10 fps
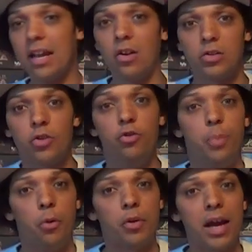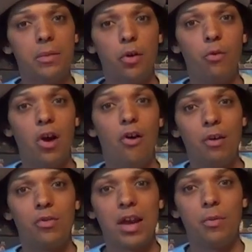getting like two ball games, I
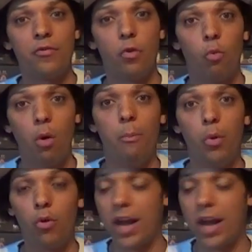only was able to afford one ball